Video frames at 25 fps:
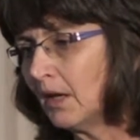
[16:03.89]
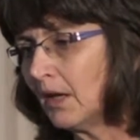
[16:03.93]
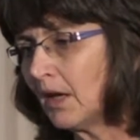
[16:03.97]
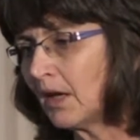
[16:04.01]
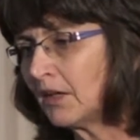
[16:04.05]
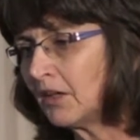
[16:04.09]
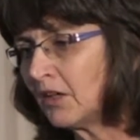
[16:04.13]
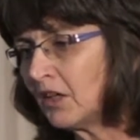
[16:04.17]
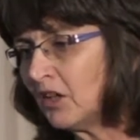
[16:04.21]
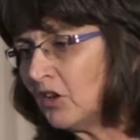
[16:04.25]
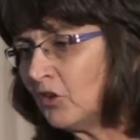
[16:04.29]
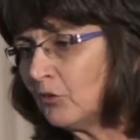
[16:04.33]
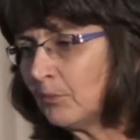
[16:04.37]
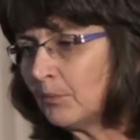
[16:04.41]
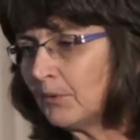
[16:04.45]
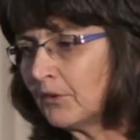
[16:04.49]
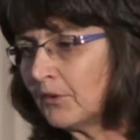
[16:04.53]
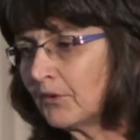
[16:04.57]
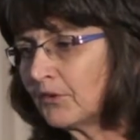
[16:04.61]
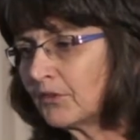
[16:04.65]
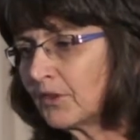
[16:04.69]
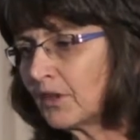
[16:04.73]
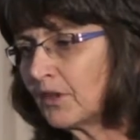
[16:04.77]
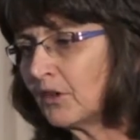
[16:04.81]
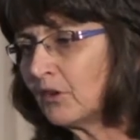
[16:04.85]
And in Egypt, the
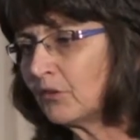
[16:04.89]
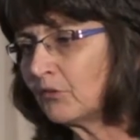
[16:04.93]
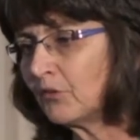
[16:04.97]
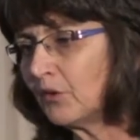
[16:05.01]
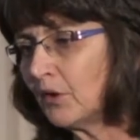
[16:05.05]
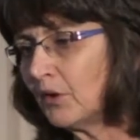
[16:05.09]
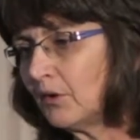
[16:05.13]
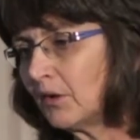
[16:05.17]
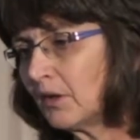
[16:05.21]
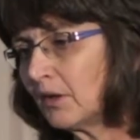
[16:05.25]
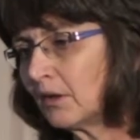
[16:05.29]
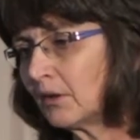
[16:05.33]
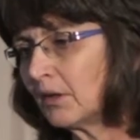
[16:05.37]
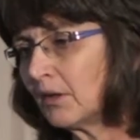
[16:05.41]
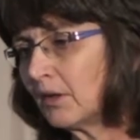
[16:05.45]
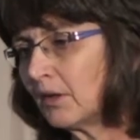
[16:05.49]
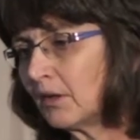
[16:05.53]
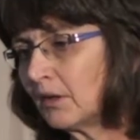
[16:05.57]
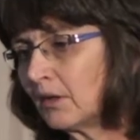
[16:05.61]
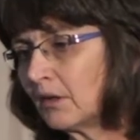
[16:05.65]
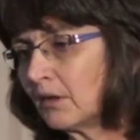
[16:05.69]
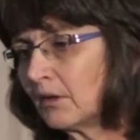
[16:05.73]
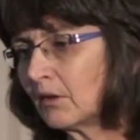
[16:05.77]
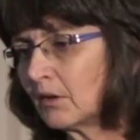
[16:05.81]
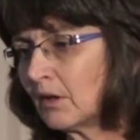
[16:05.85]
studies varied.
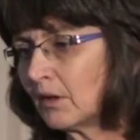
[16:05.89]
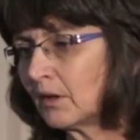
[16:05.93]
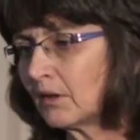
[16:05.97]
In